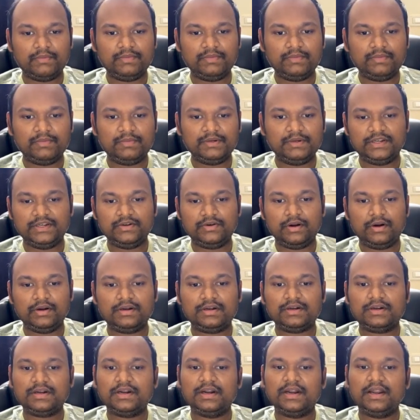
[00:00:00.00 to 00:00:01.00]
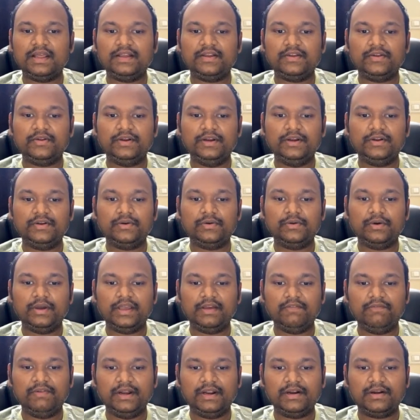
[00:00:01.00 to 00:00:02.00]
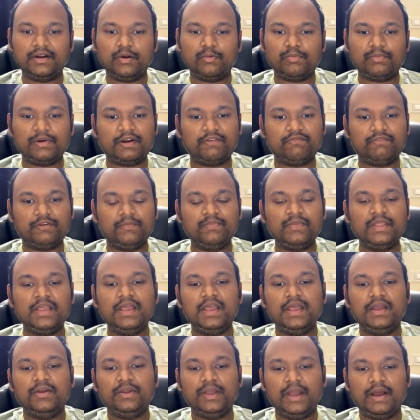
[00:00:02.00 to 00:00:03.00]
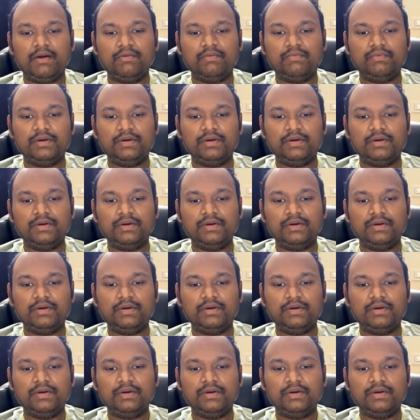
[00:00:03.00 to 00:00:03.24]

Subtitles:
It's need not like you need to know every cloud platform. We have